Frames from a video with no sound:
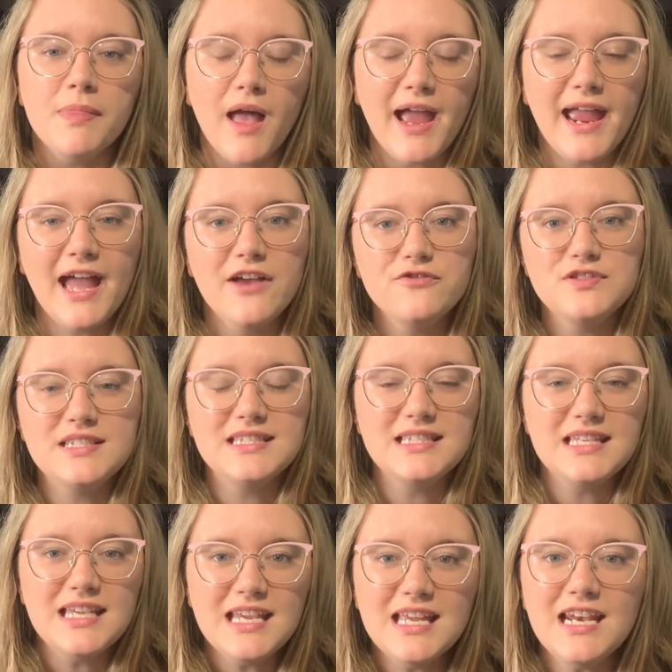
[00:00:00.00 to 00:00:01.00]
I have
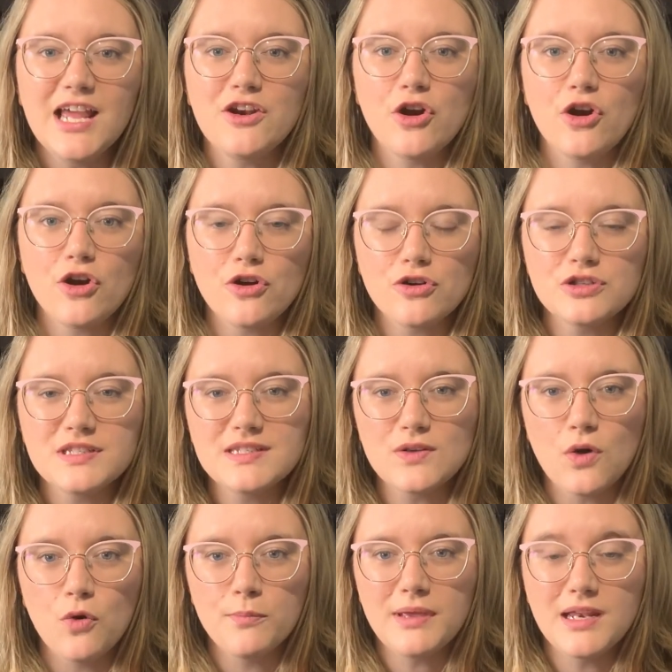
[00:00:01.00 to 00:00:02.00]
seen and heard
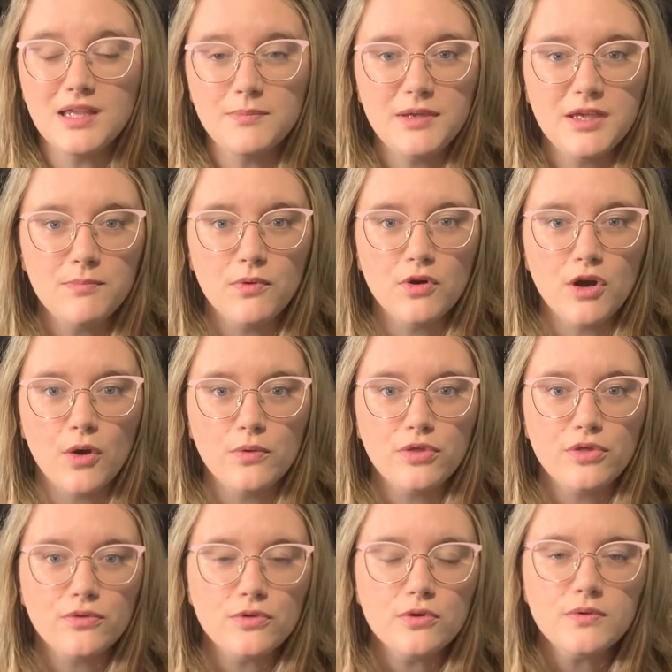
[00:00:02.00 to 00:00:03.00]
so many people go
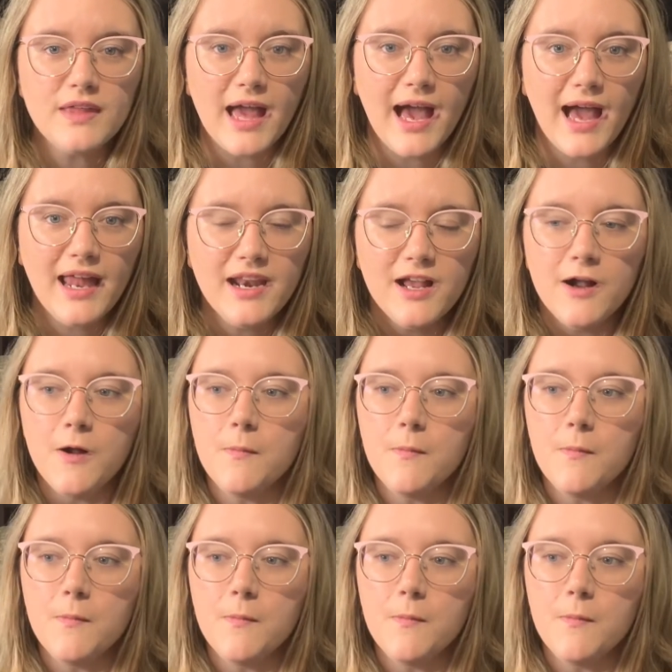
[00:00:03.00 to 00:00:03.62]
through that